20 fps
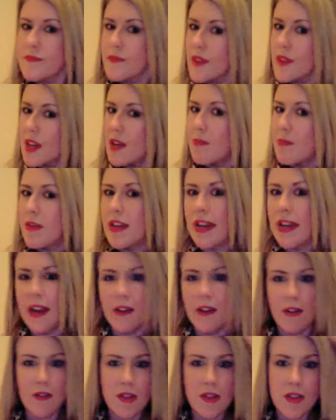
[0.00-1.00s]
And put your hair
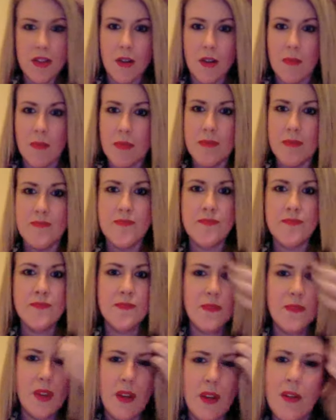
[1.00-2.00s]
over the top.
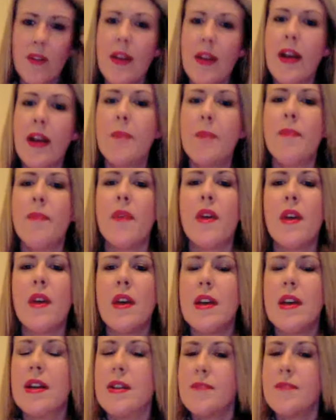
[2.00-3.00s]
Okay.
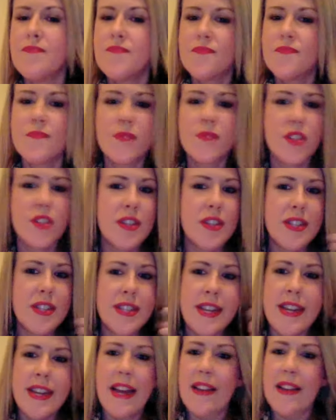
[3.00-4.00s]
So you can
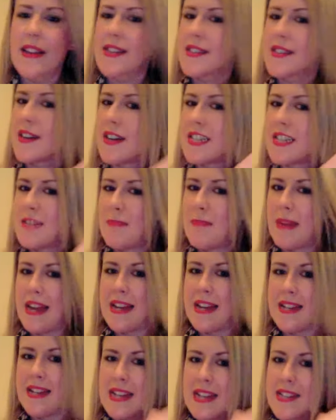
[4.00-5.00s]
see now that's starting to
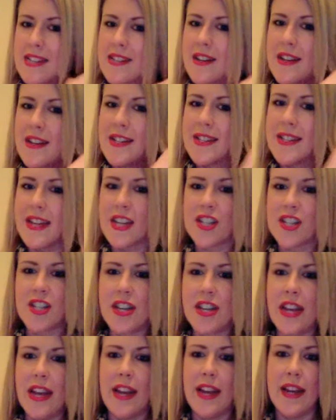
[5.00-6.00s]
blend that side section
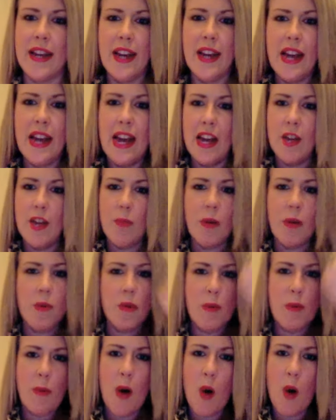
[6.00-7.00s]
in. And you probably want
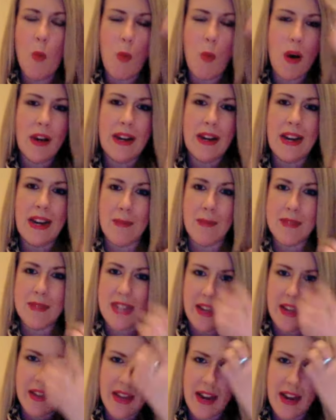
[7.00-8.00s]
to put a 1 clip
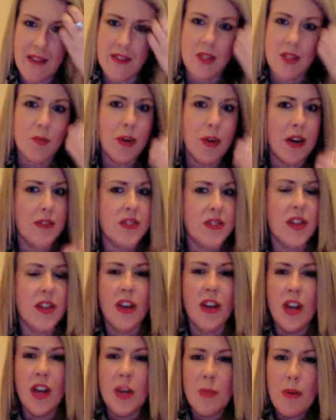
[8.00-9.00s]
down there as well. So you
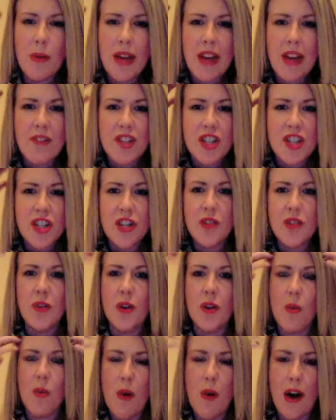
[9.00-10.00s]
probably have a 2
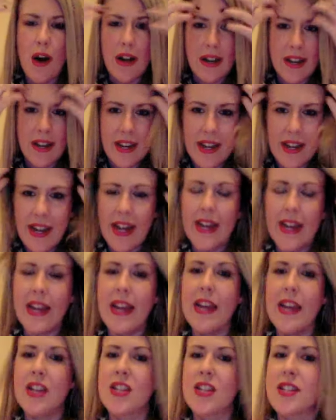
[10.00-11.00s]
and a 1 in
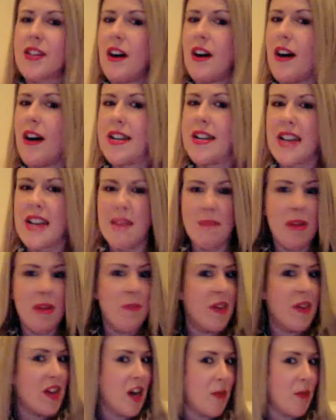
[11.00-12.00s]
each side, and
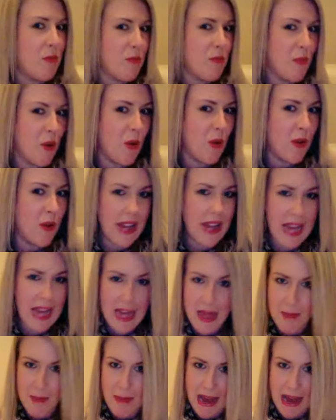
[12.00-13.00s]
maybe a couple more in
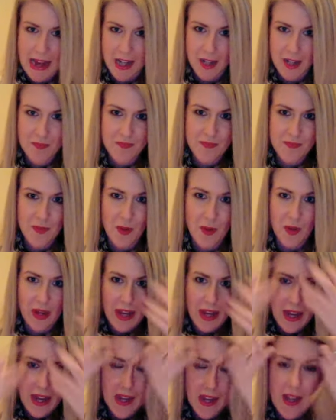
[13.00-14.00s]
the back.
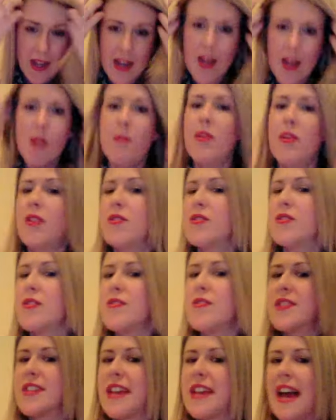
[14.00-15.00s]
Okay. But you can sort of
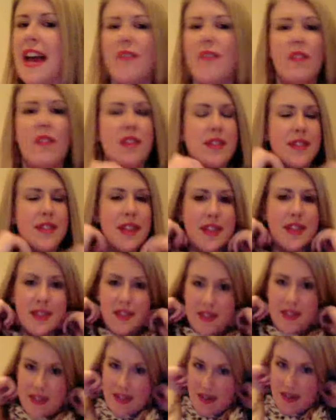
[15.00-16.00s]
see how nice they
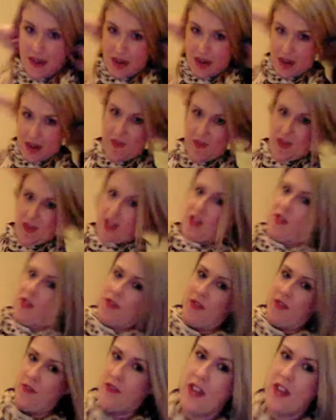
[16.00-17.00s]
start to look. If I just sort
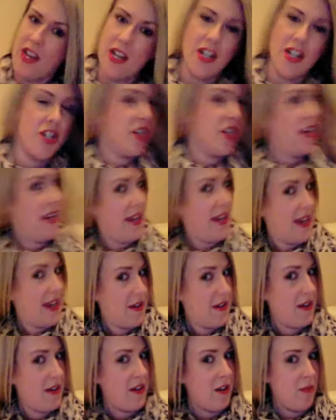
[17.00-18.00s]
of shake it out
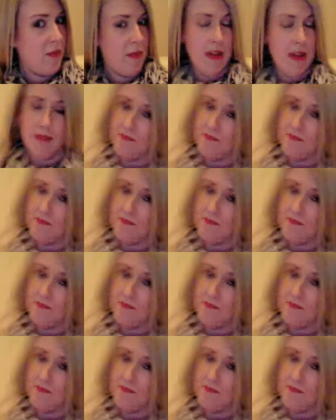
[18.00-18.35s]
a little bit